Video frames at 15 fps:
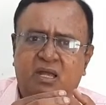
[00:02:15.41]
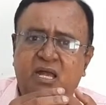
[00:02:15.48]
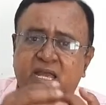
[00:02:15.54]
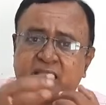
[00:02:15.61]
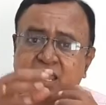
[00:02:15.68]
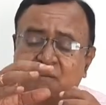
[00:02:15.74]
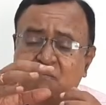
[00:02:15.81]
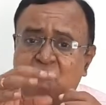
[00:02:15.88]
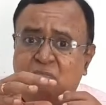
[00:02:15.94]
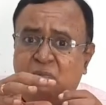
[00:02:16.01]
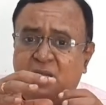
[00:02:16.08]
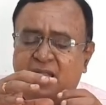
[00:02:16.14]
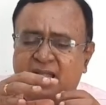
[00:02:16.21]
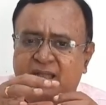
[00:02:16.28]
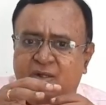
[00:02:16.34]

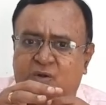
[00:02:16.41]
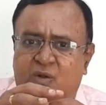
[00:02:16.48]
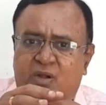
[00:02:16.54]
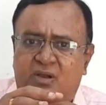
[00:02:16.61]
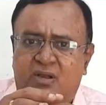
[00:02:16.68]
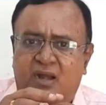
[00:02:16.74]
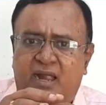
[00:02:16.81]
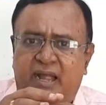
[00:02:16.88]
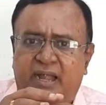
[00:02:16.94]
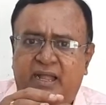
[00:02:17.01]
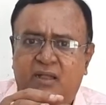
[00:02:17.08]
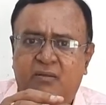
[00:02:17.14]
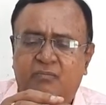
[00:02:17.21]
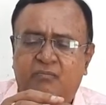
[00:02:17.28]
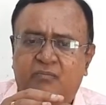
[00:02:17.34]
Implied contract,
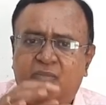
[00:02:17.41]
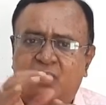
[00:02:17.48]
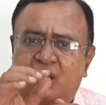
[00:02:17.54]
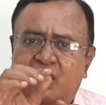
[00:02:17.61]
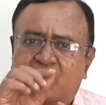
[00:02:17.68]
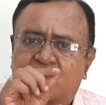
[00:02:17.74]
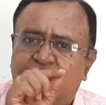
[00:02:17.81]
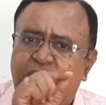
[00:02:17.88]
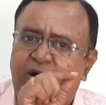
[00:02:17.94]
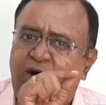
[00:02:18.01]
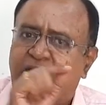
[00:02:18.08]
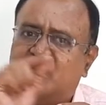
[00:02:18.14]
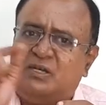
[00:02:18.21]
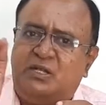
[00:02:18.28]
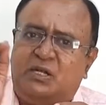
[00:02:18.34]

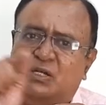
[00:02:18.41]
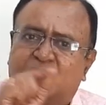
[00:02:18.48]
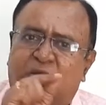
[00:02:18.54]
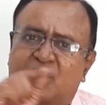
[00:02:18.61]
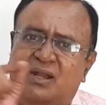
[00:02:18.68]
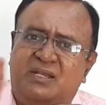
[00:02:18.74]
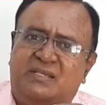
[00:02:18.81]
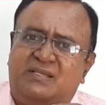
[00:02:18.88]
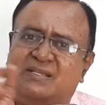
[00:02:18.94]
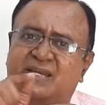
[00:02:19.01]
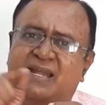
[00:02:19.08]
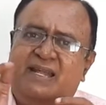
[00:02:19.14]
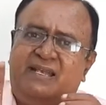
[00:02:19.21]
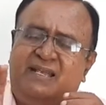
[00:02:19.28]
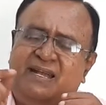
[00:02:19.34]
not at all
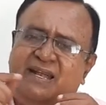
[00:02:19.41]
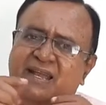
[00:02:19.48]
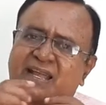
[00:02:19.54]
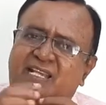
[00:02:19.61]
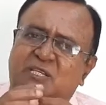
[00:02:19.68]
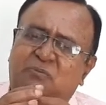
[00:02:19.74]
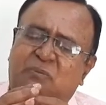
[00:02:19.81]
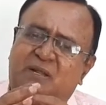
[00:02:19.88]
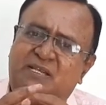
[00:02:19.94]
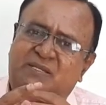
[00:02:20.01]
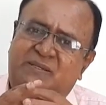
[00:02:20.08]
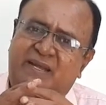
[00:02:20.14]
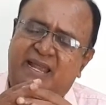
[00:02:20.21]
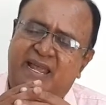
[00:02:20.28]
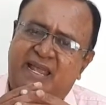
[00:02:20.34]
stated
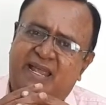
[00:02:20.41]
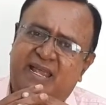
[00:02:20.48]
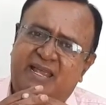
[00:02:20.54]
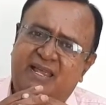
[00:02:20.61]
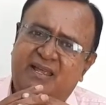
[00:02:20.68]
expressly.